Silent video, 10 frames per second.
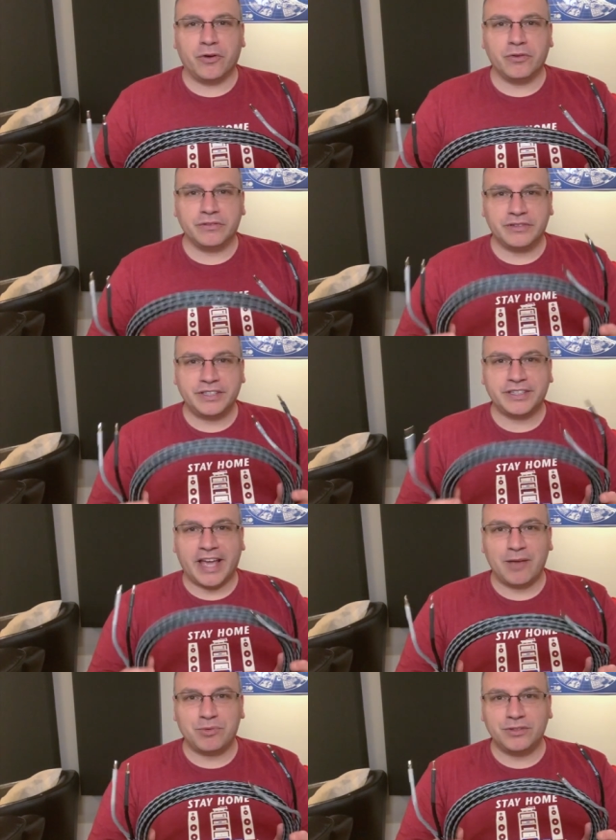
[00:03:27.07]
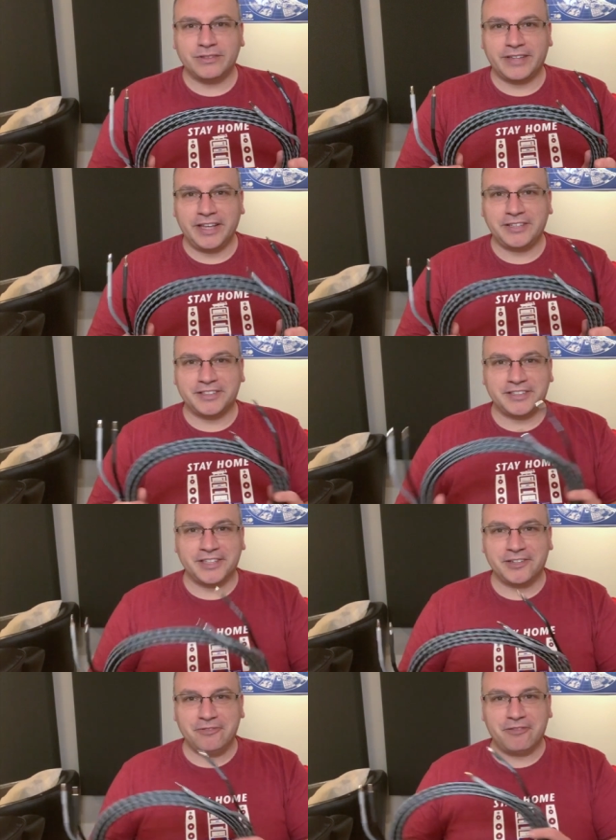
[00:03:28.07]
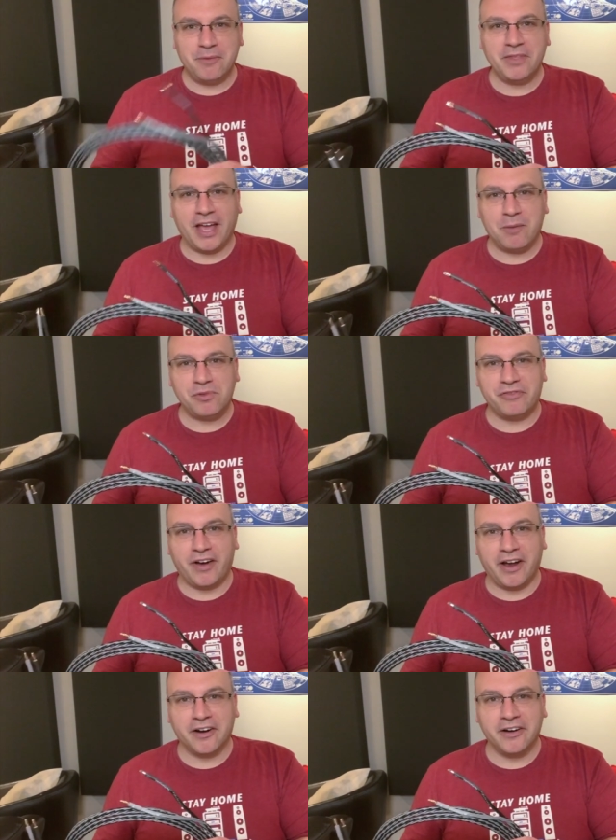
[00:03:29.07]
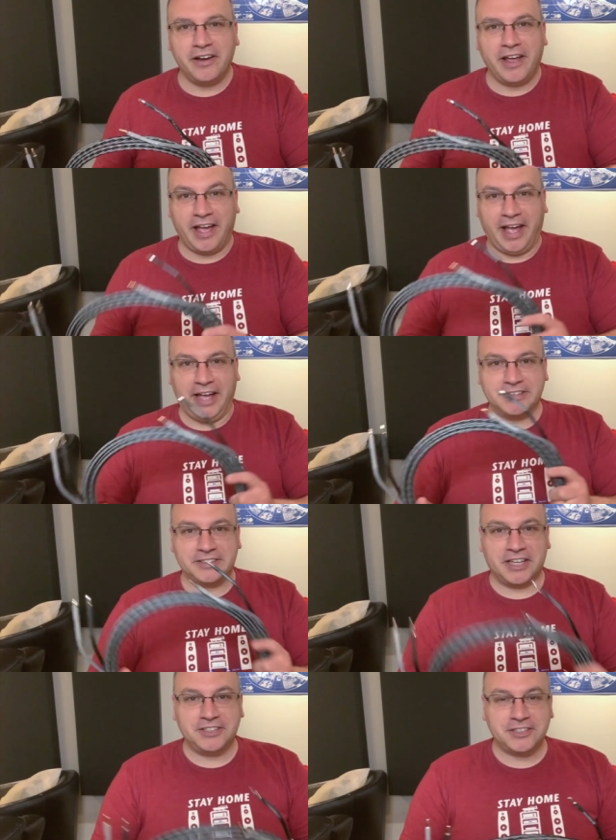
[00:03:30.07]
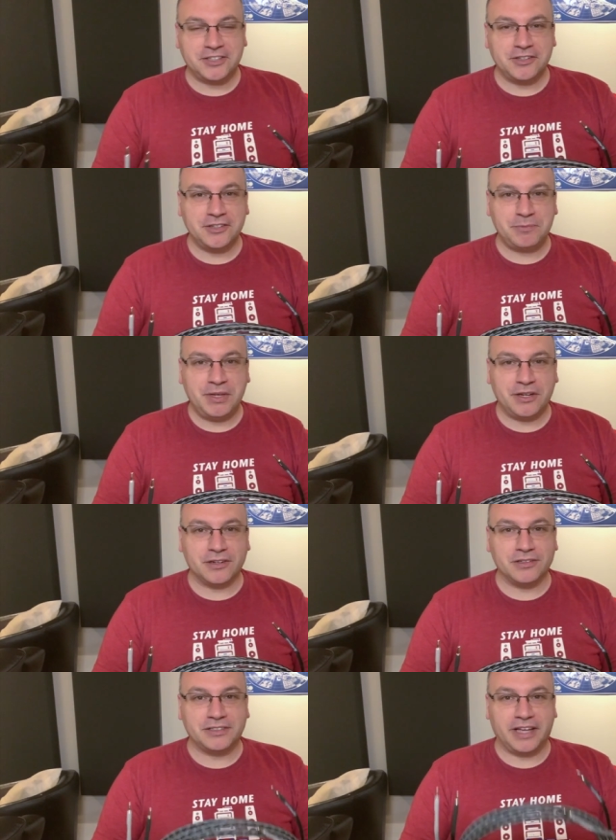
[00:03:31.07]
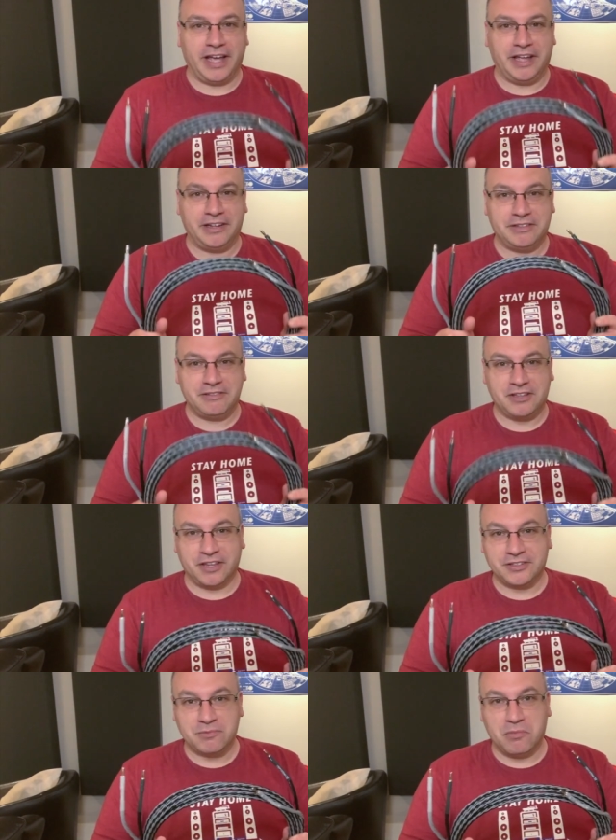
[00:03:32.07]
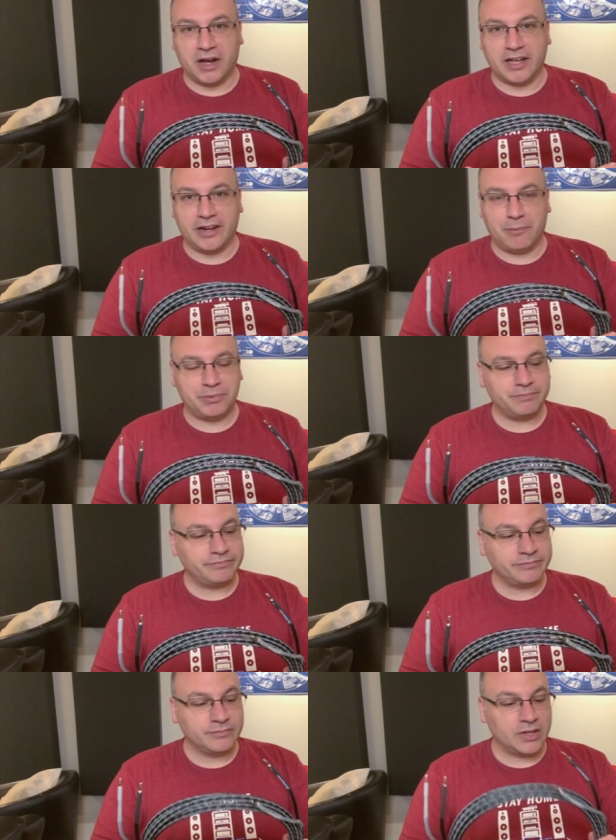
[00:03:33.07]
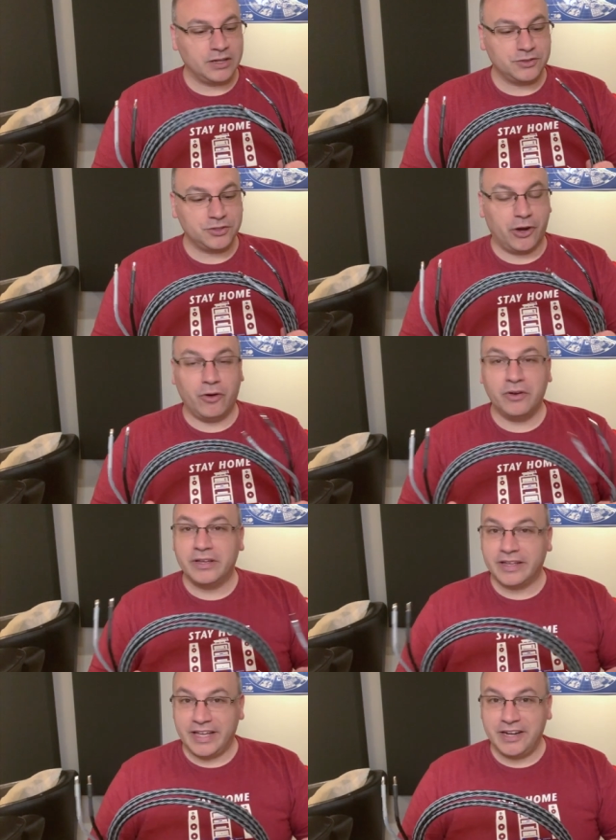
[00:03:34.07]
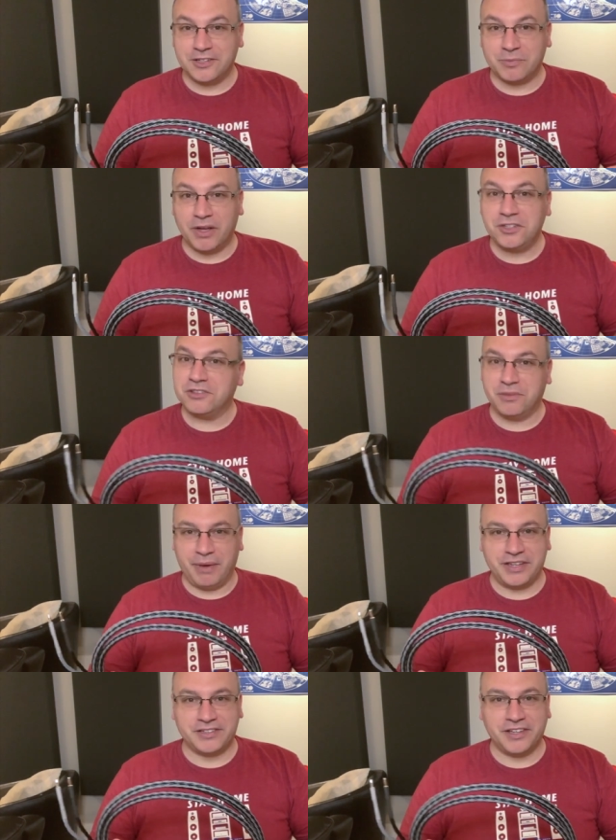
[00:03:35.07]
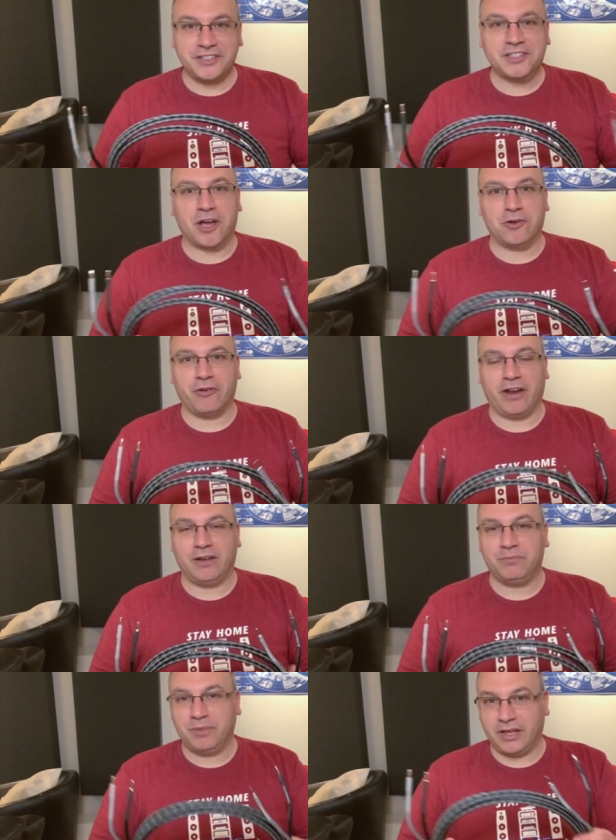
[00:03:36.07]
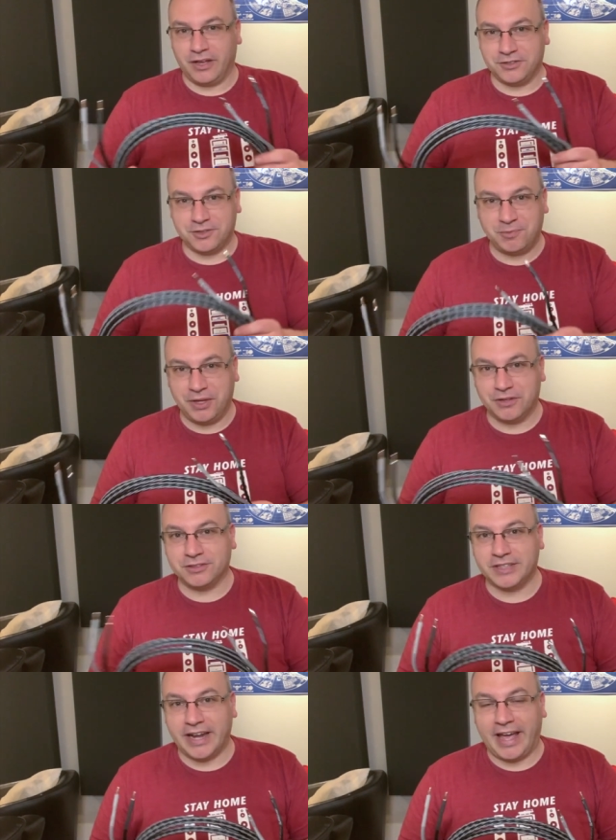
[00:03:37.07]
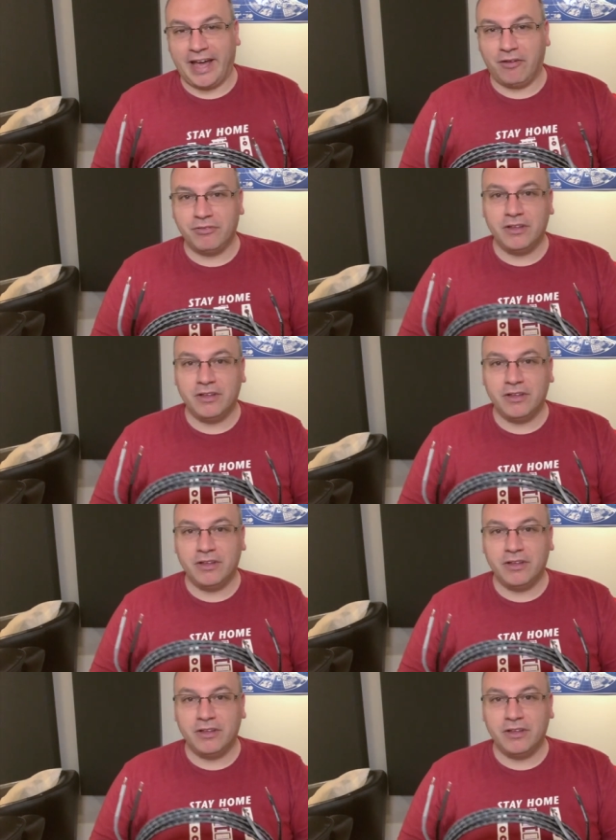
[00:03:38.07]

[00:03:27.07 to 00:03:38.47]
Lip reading: This cable takes the signal from the amplifier and sends it to the speakers and doesn't muck it up. So, inasmuch the bass does sound great because the speakers that I have